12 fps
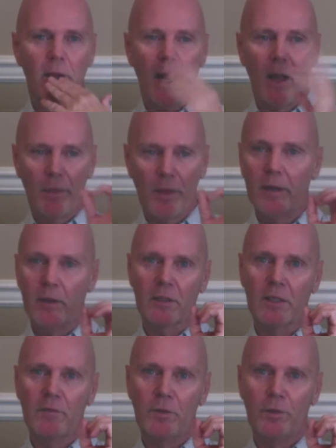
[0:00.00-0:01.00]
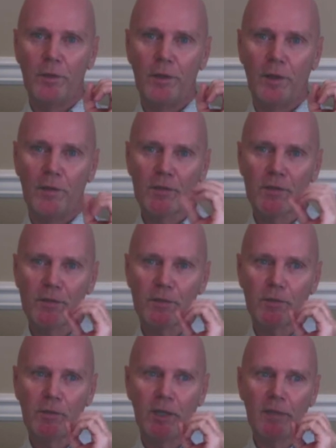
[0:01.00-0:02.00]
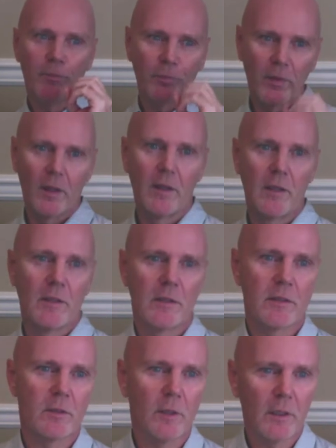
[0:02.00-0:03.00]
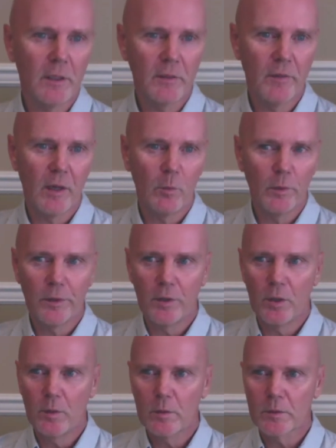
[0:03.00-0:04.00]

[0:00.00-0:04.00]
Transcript: and then I'll give you the answers, all right? So I'll leave that with you.